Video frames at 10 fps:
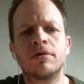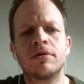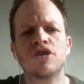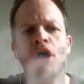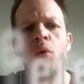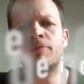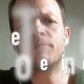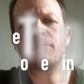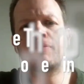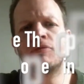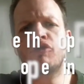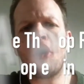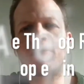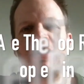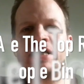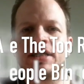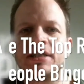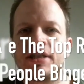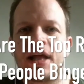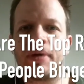So, what are the top
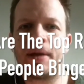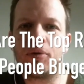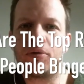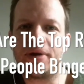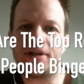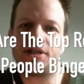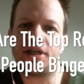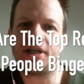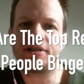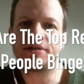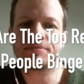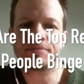reasons that people binge eat?